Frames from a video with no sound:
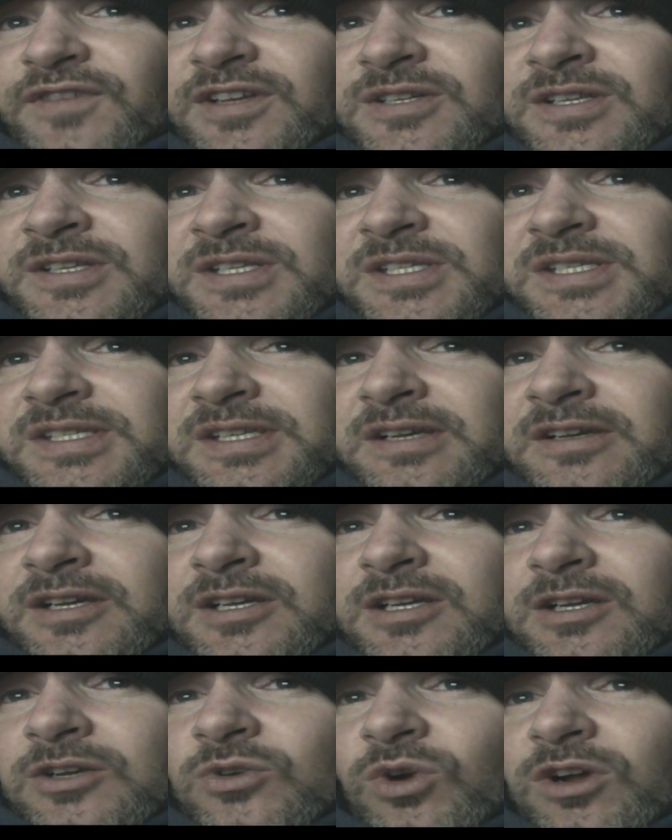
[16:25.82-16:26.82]
fitness,
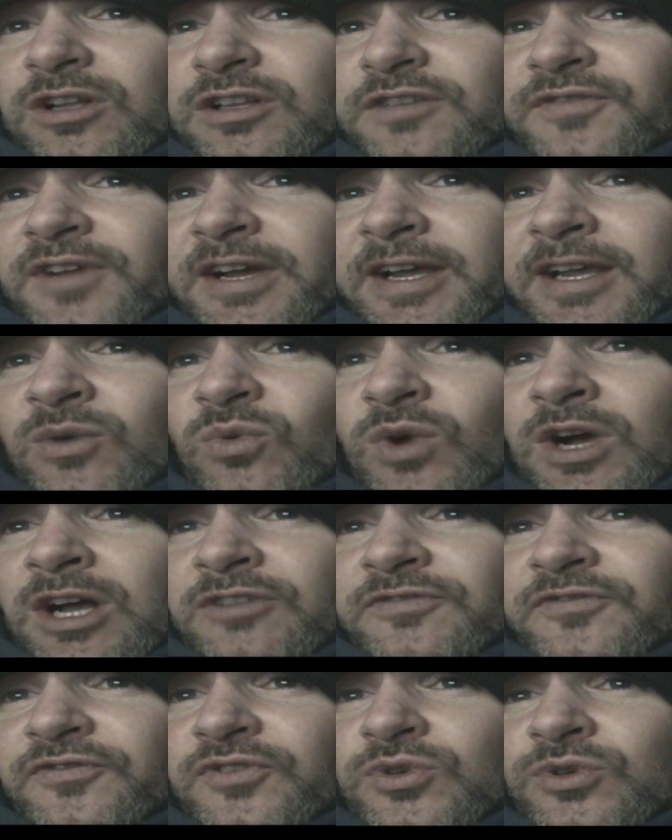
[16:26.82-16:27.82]
qualifying
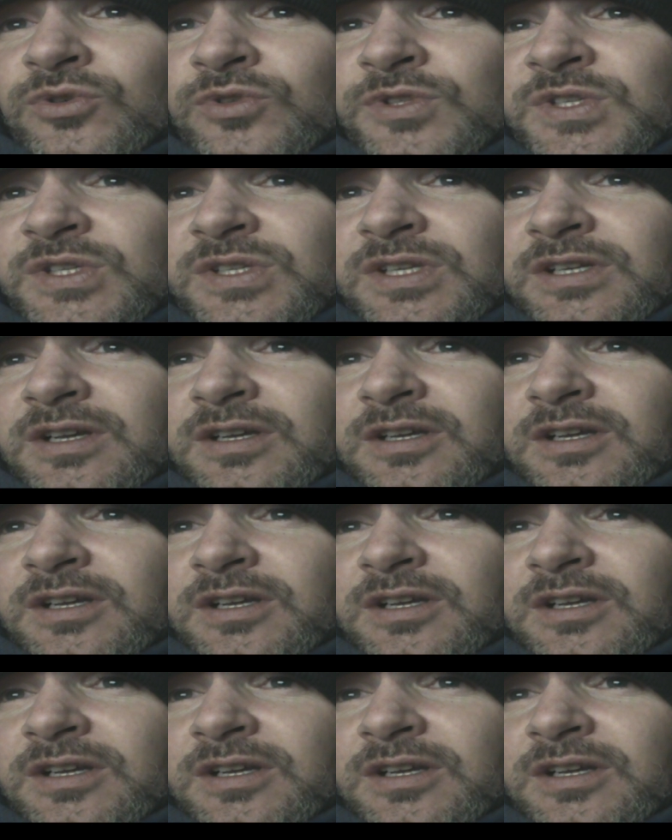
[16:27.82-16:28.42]
wild foods,